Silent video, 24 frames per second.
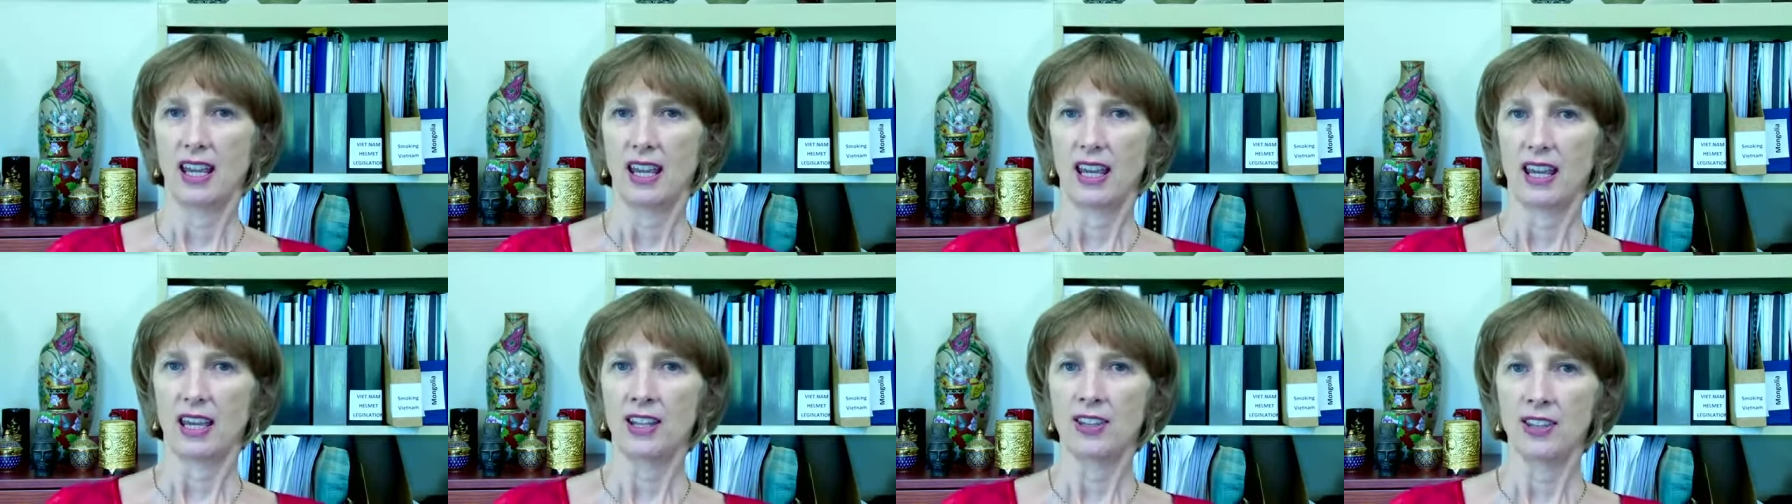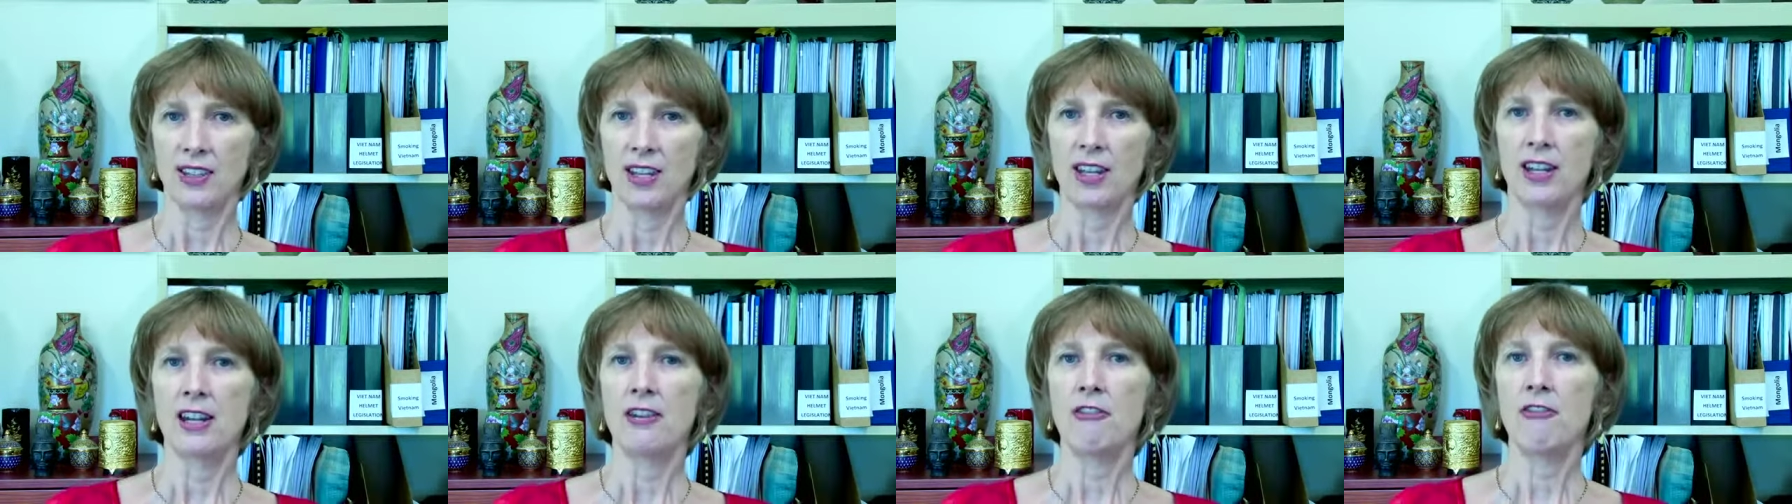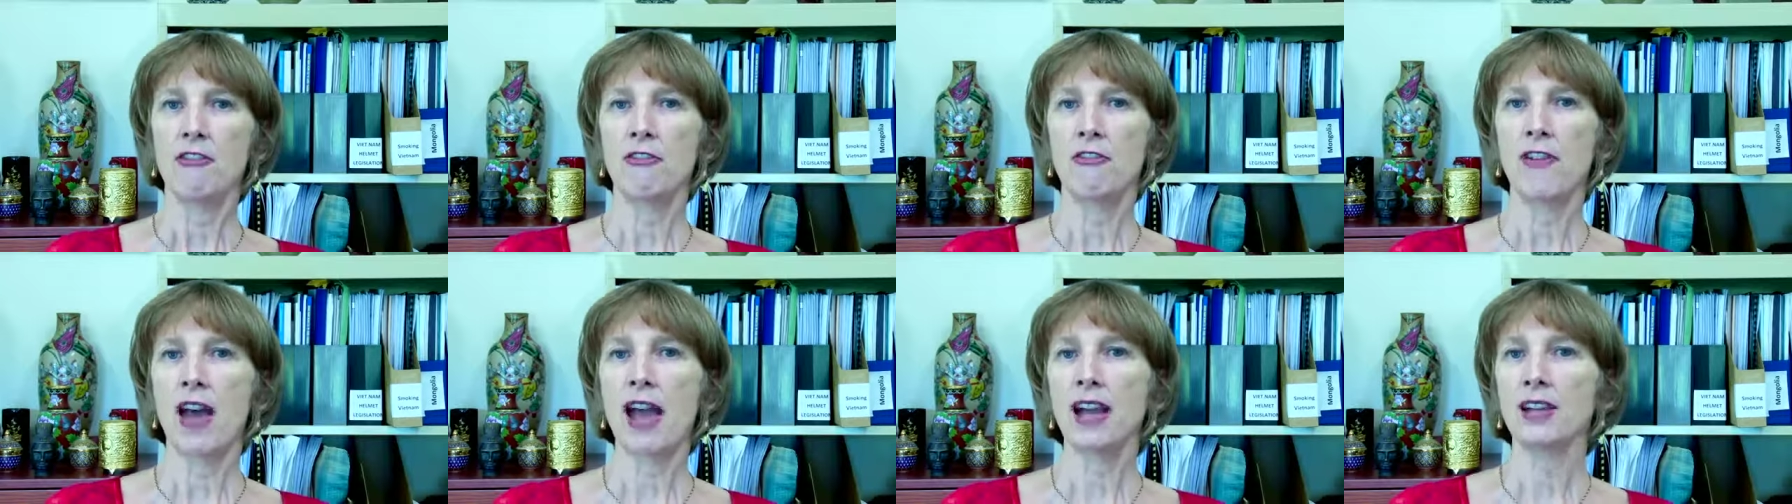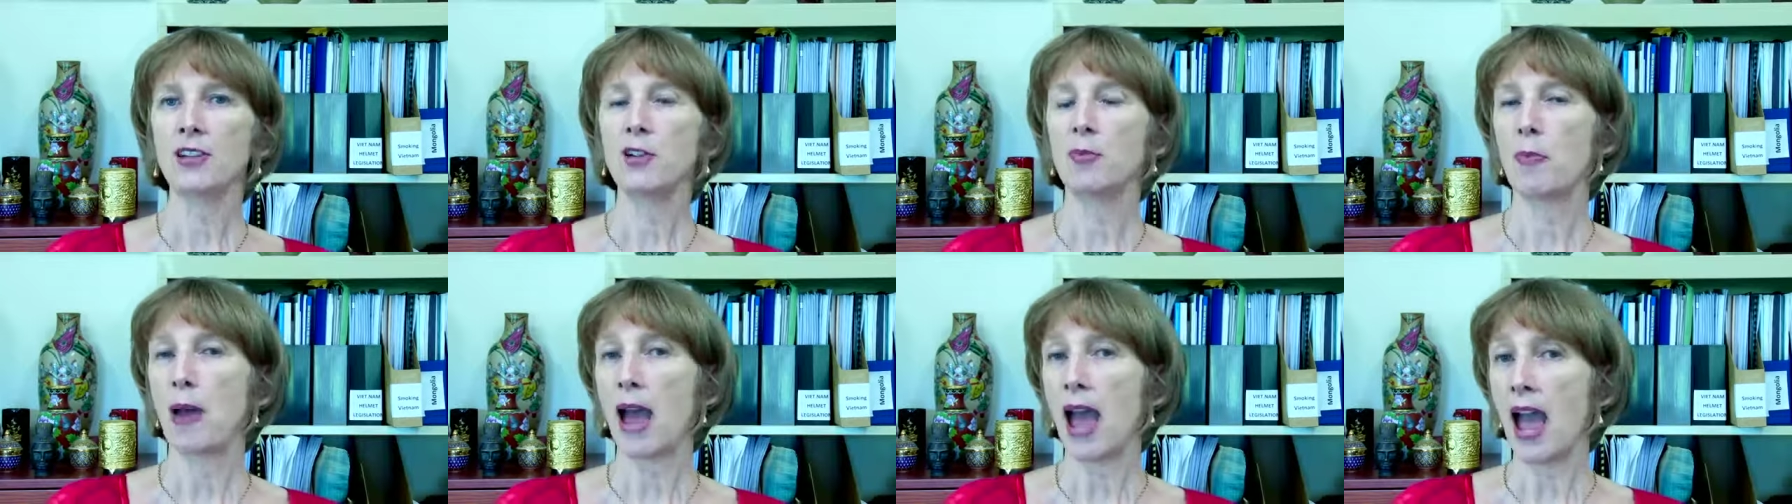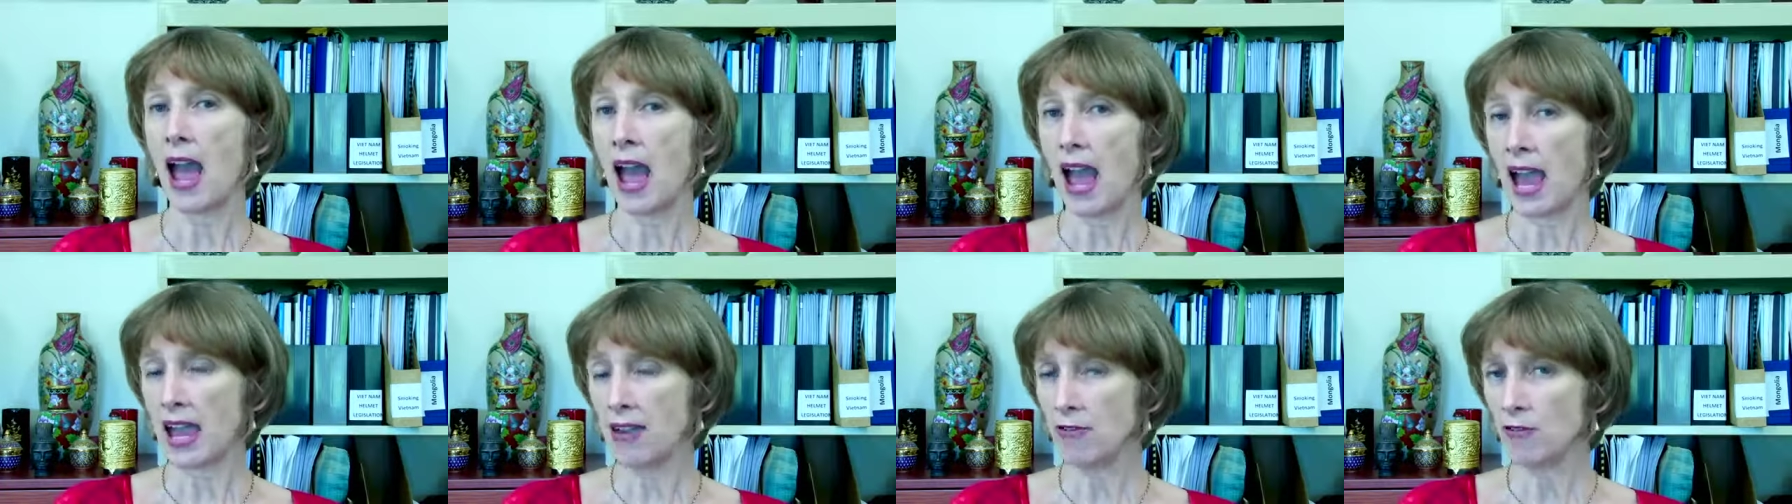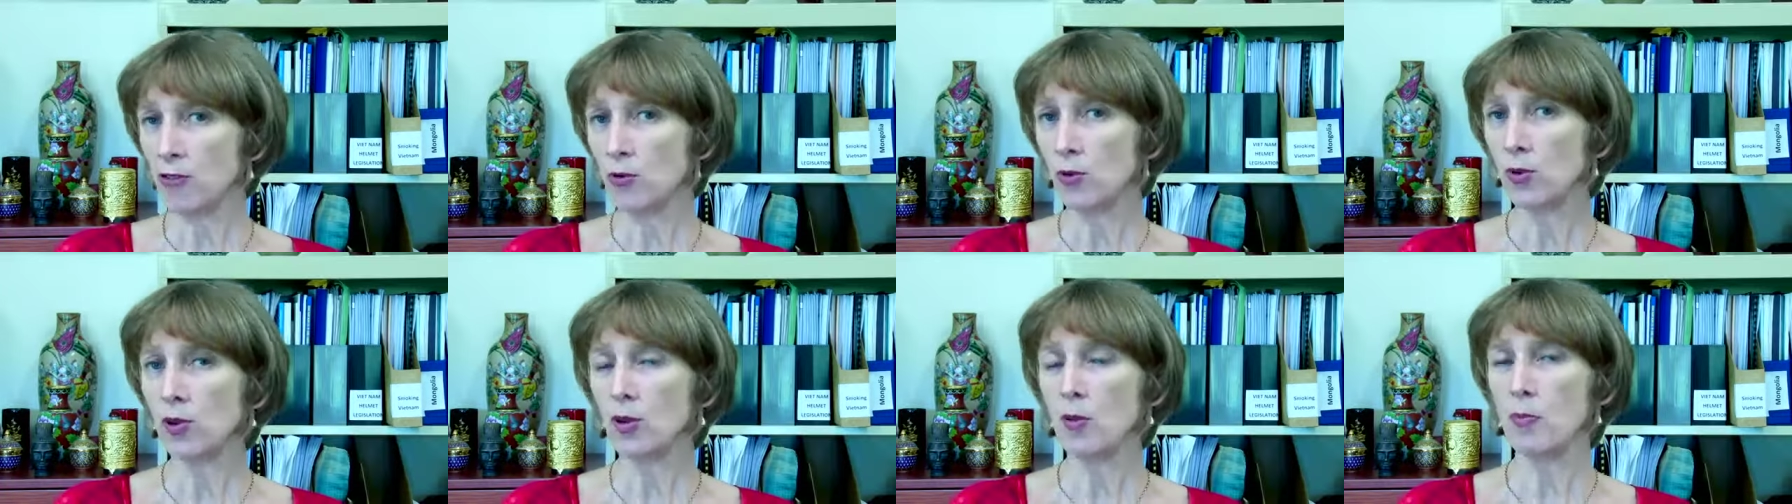is that in fact
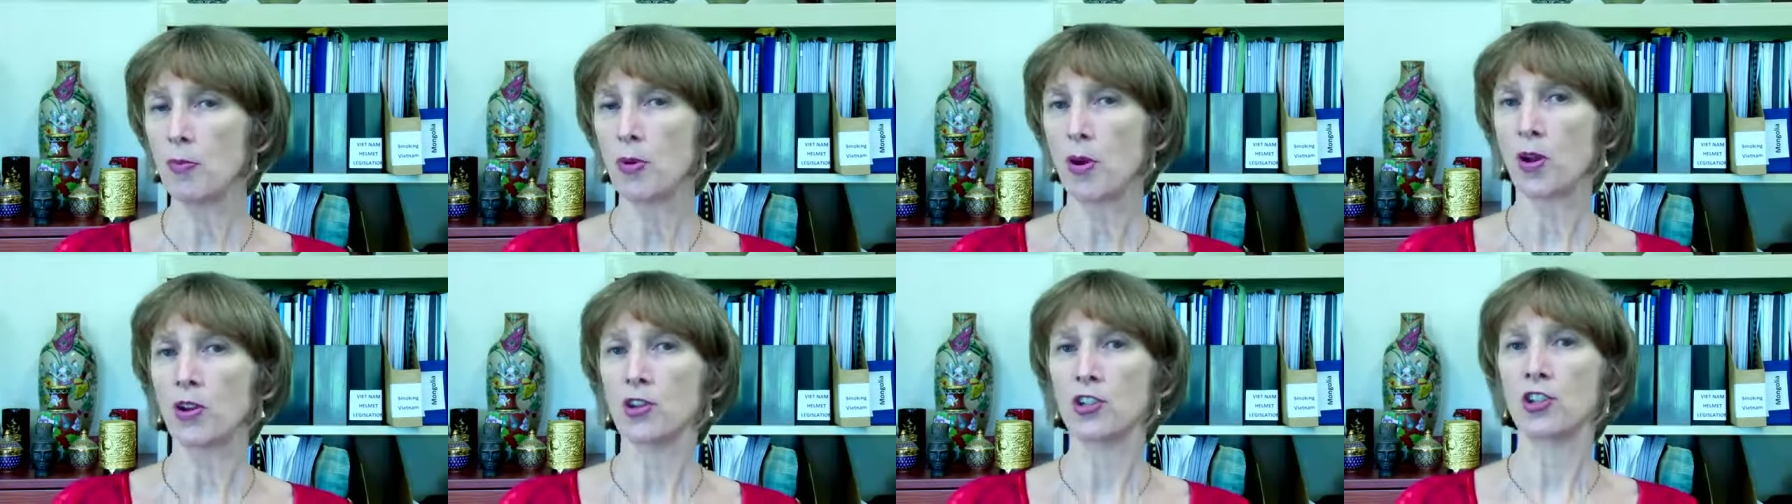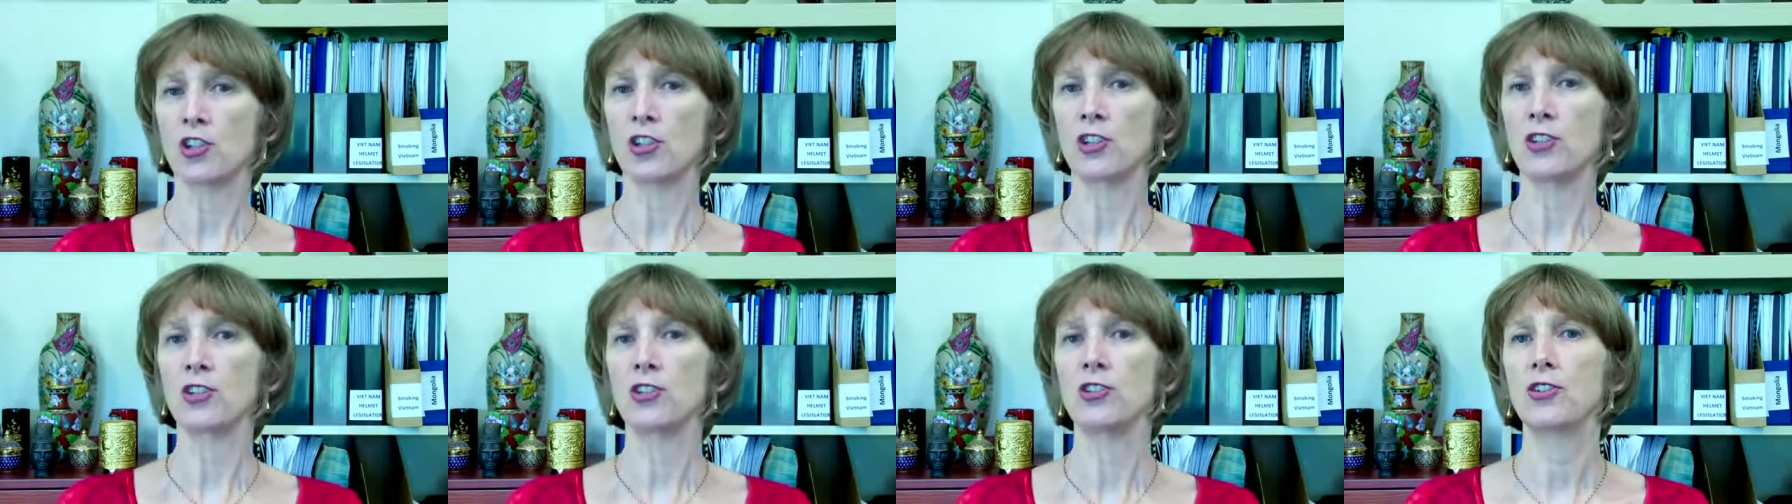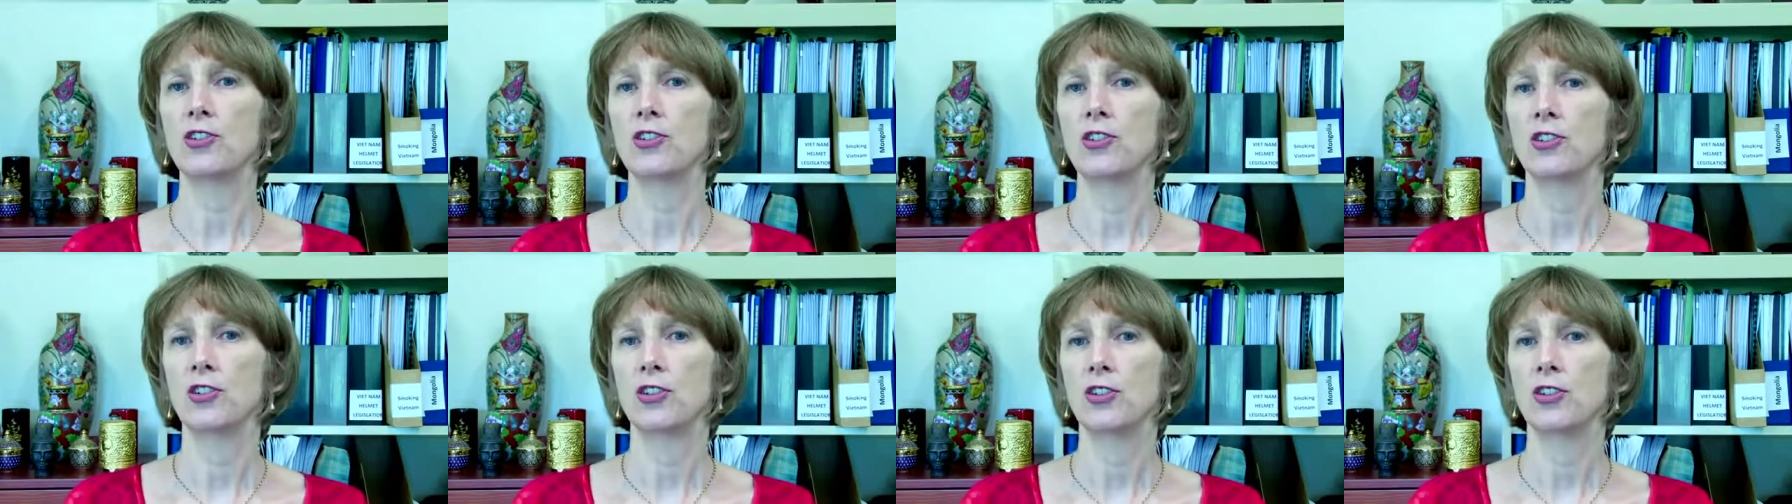behavioural approaches